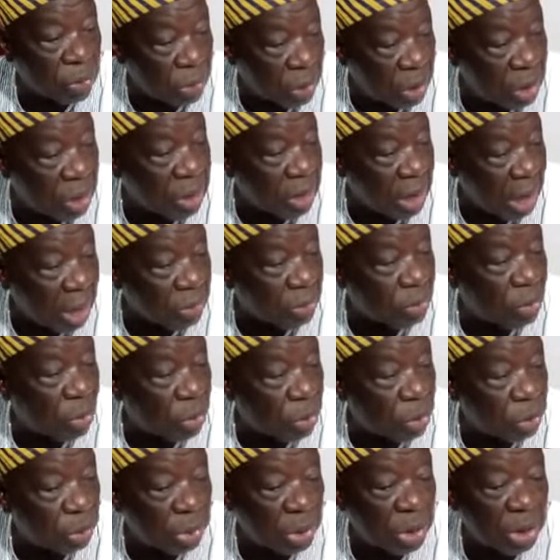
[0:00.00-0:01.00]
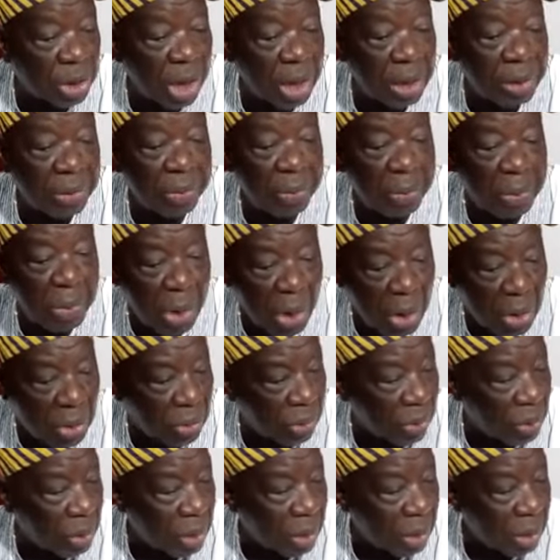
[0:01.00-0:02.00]
State has contributed
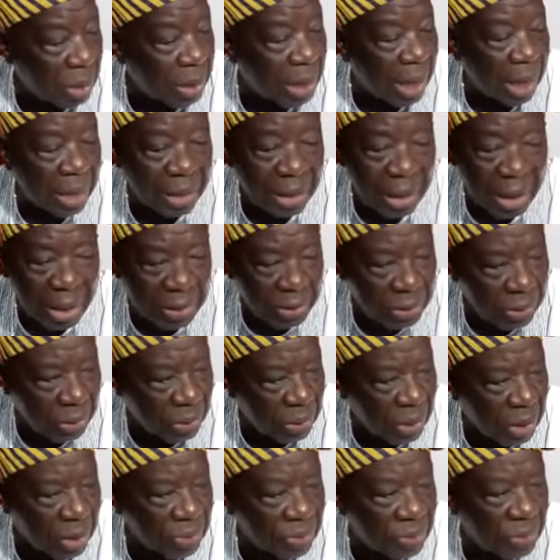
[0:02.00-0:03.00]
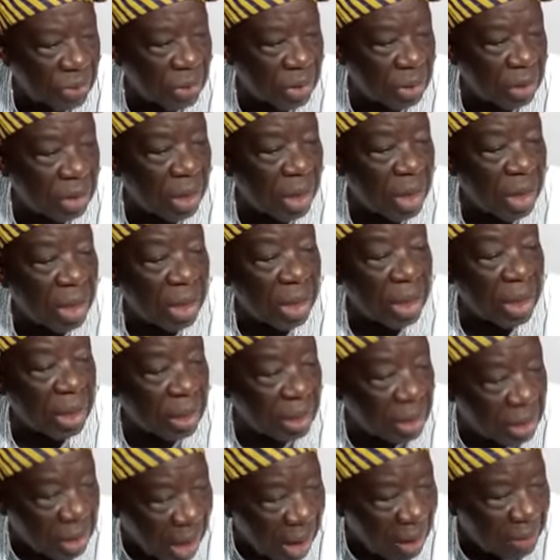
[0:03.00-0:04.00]
more than any other state
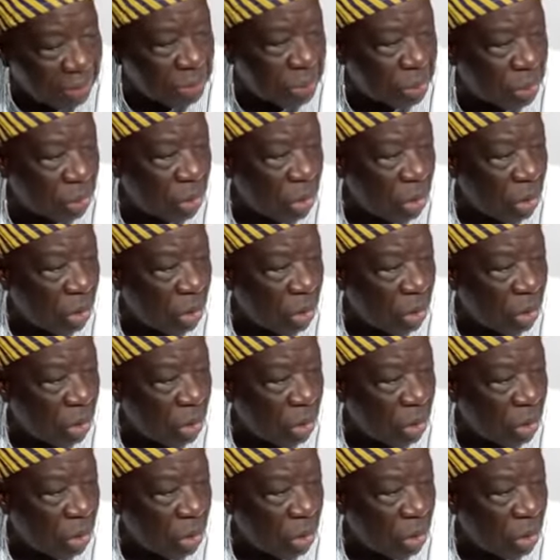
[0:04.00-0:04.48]
in terms